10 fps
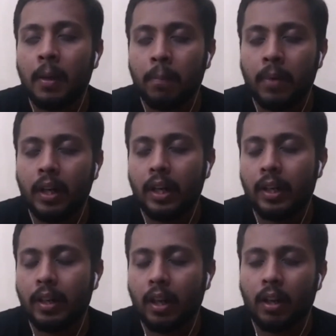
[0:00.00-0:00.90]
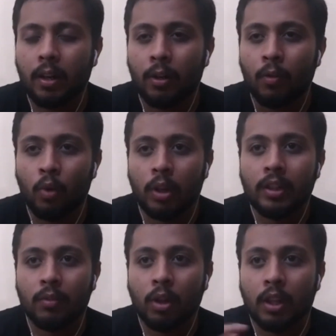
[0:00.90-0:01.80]
but what
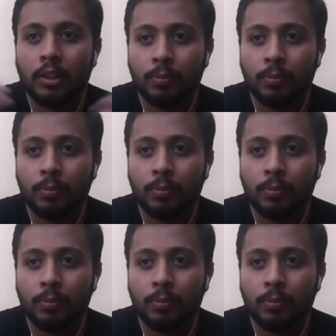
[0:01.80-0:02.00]
are the